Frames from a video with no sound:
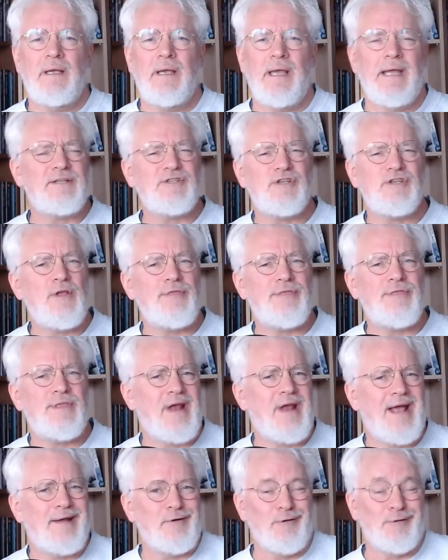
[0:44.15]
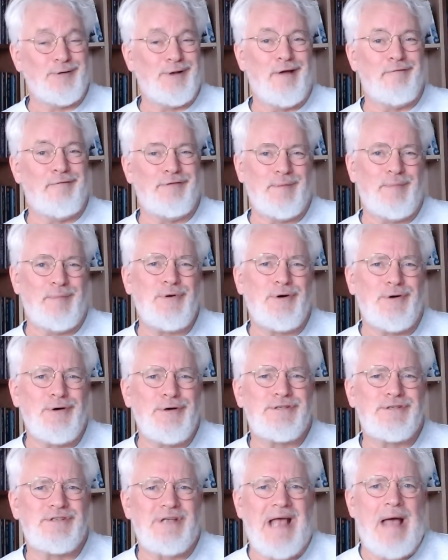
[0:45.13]
It's not that I don't love the
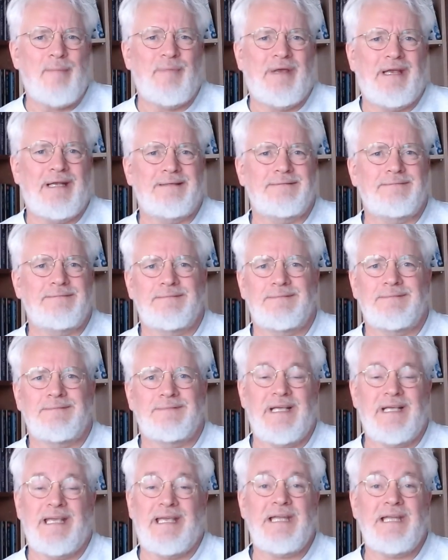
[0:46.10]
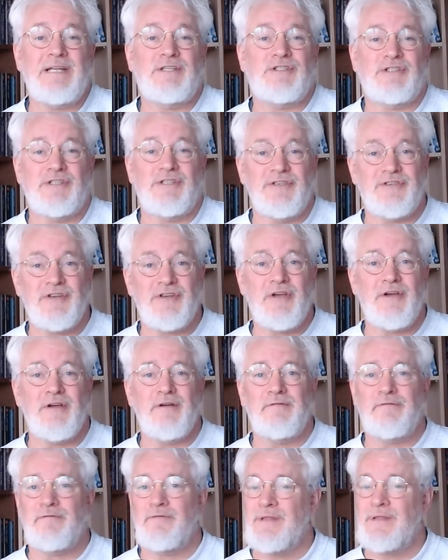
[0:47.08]
books, I mean, they each
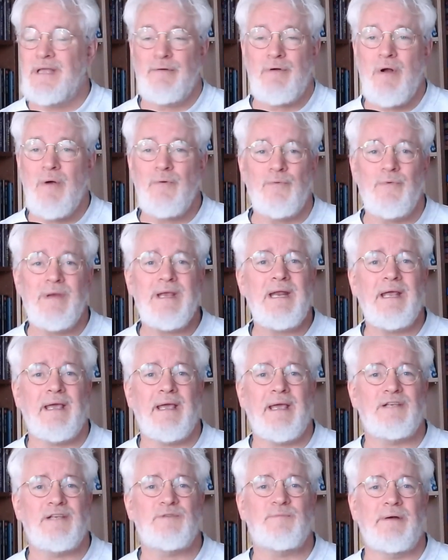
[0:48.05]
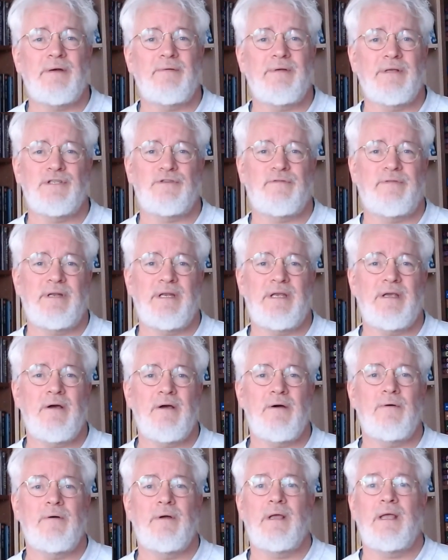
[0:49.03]
deserve their own reading experience
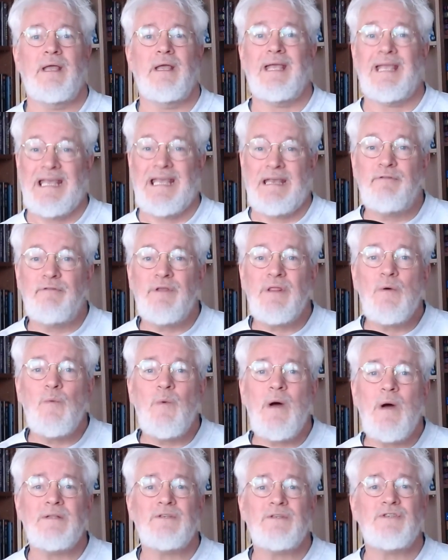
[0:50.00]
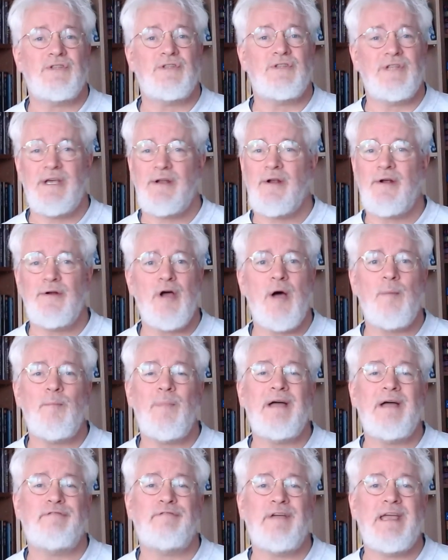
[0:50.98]
video, even the ones that are not
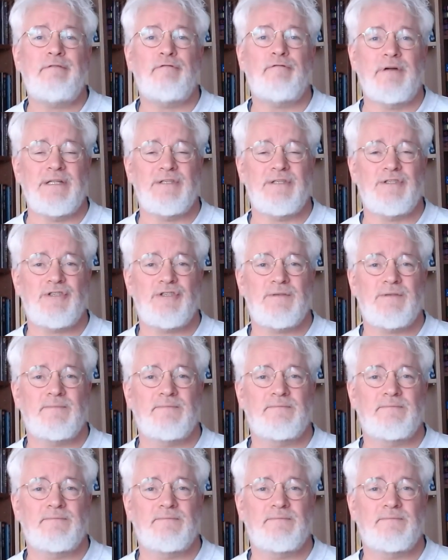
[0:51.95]
my favorites.